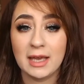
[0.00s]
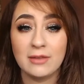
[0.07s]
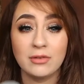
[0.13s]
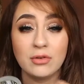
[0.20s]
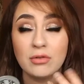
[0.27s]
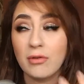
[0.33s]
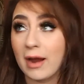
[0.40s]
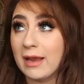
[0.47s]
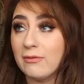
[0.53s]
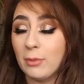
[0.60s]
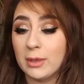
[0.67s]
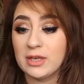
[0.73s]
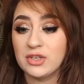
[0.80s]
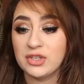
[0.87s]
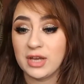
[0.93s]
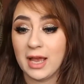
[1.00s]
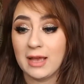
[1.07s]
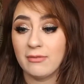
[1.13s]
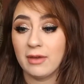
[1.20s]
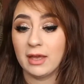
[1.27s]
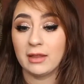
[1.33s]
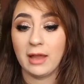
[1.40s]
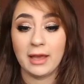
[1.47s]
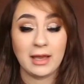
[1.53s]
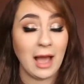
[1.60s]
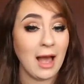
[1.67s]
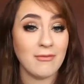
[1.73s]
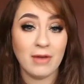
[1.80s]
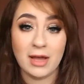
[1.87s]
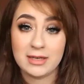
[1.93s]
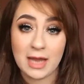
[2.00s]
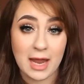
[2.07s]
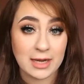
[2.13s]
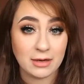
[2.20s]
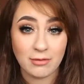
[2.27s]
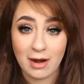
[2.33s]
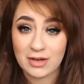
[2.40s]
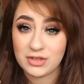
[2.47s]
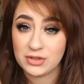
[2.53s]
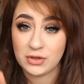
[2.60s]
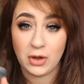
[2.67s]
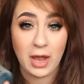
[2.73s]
It's great when you're shaving. Like, I haven't had any rashes or